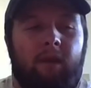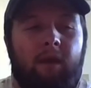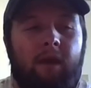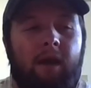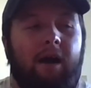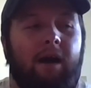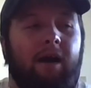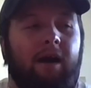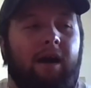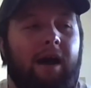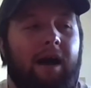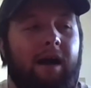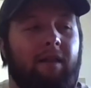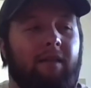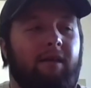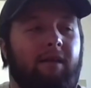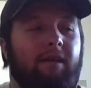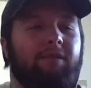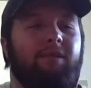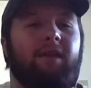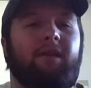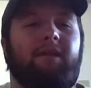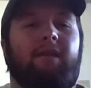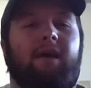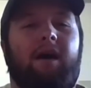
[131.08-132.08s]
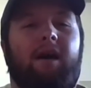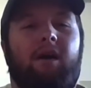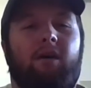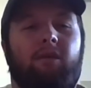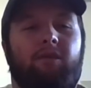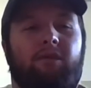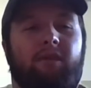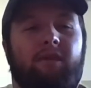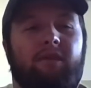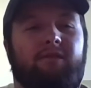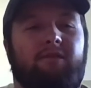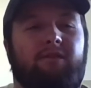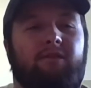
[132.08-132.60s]
Uh, I live in town.
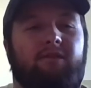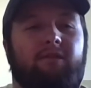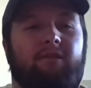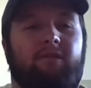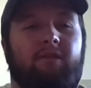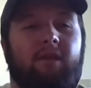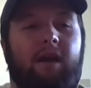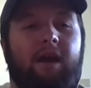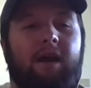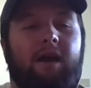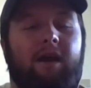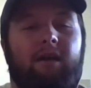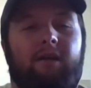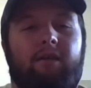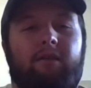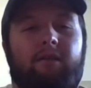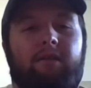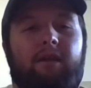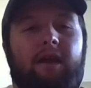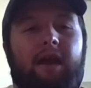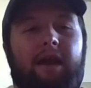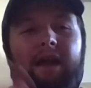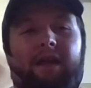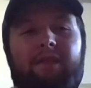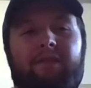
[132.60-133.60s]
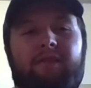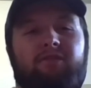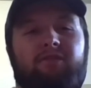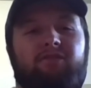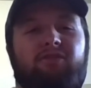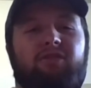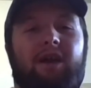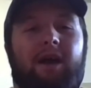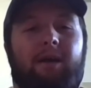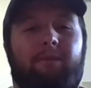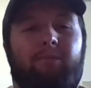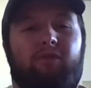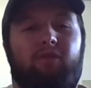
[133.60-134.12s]
This uh, I got this
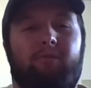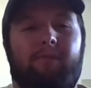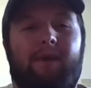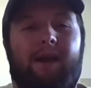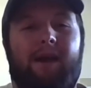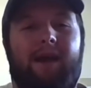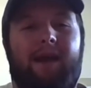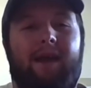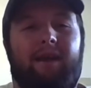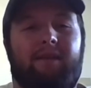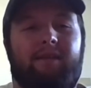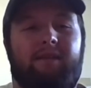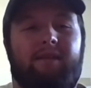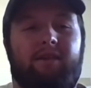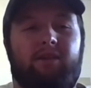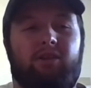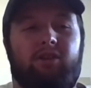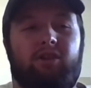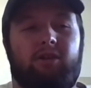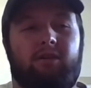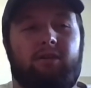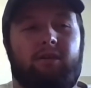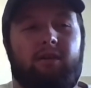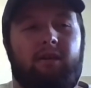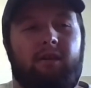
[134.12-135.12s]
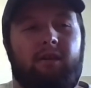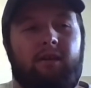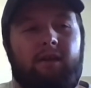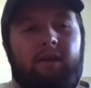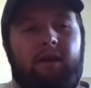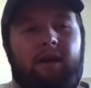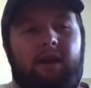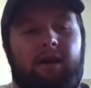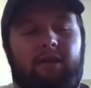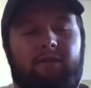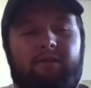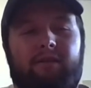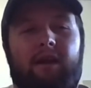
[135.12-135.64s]
job through my ag teacher.
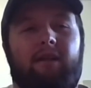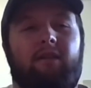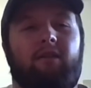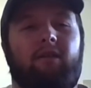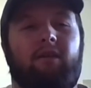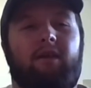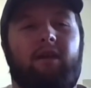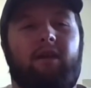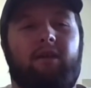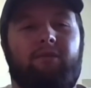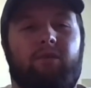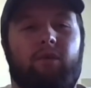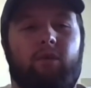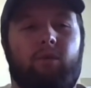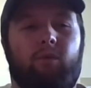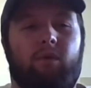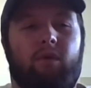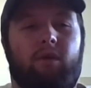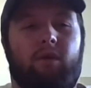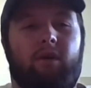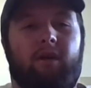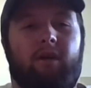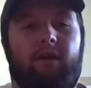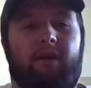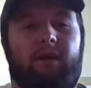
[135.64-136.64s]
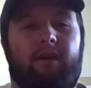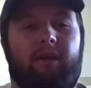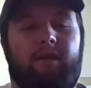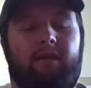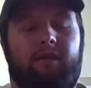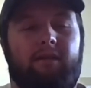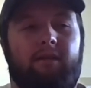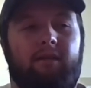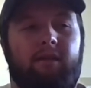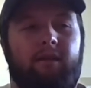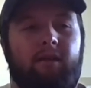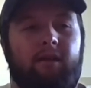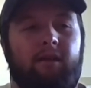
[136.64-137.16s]
I was kind of looking for work,
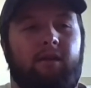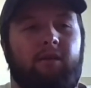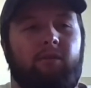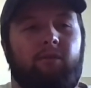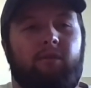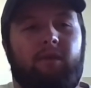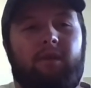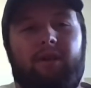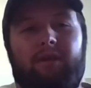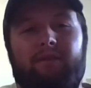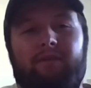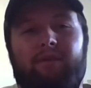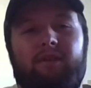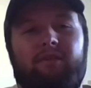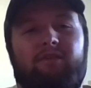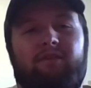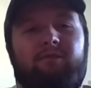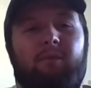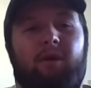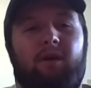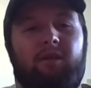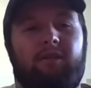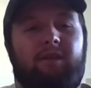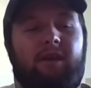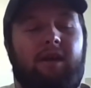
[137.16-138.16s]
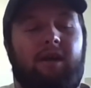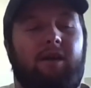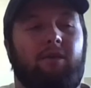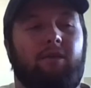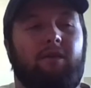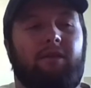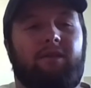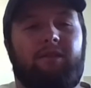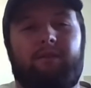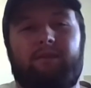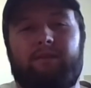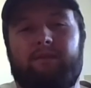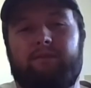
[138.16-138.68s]
and okay. we live in a small
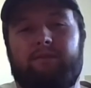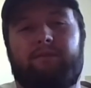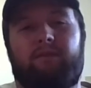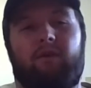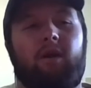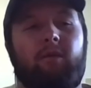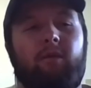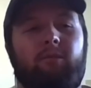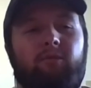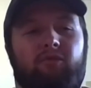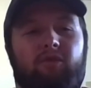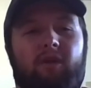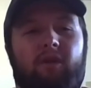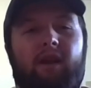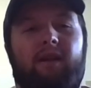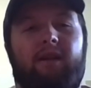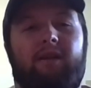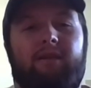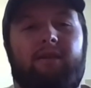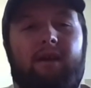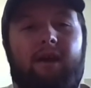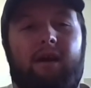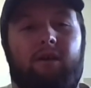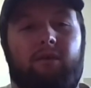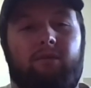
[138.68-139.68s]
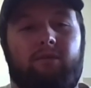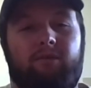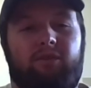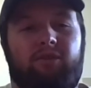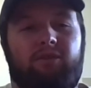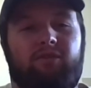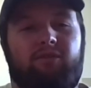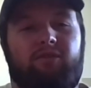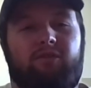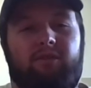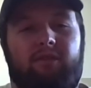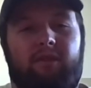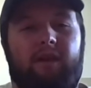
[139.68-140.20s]
town, and the farm's right in town,
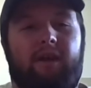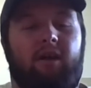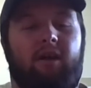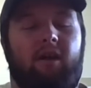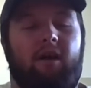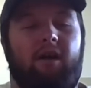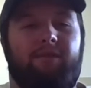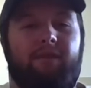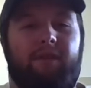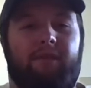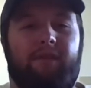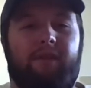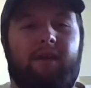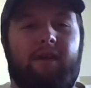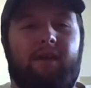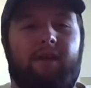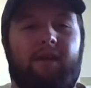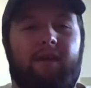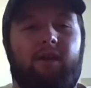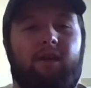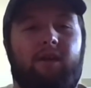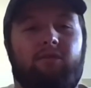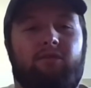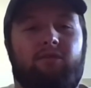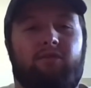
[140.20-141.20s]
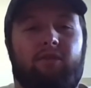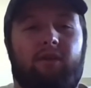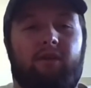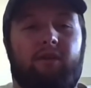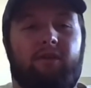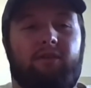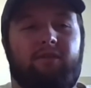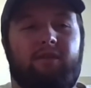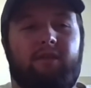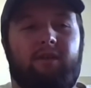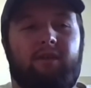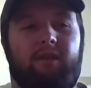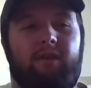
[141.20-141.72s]
just like off on the
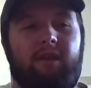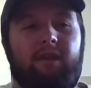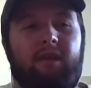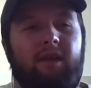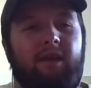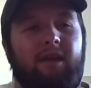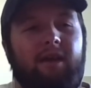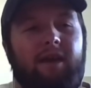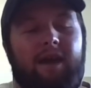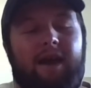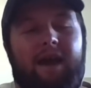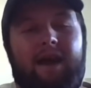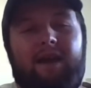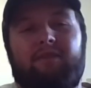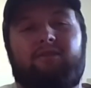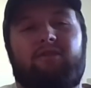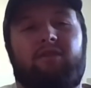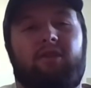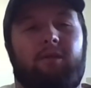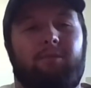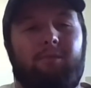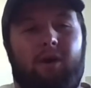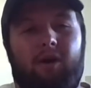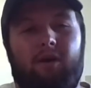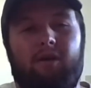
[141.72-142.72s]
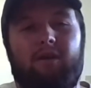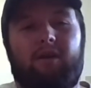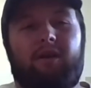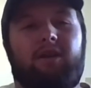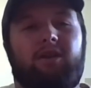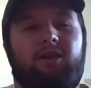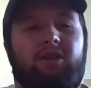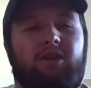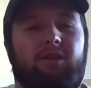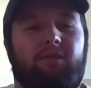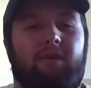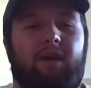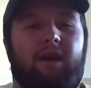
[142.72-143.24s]
outskirts. And asked her about it and
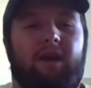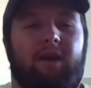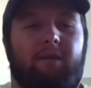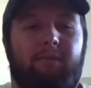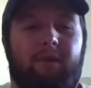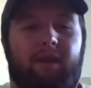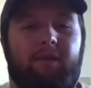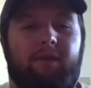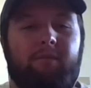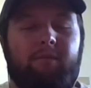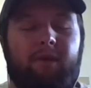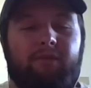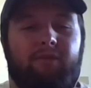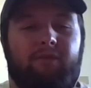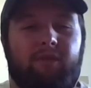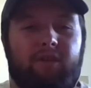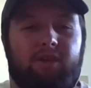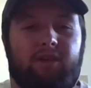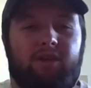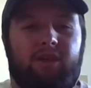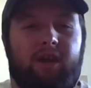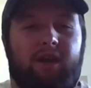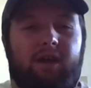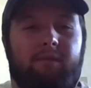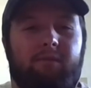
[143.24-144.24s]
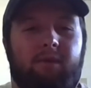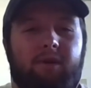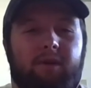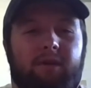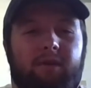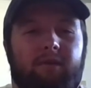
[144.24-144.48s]
she recommended me for the job.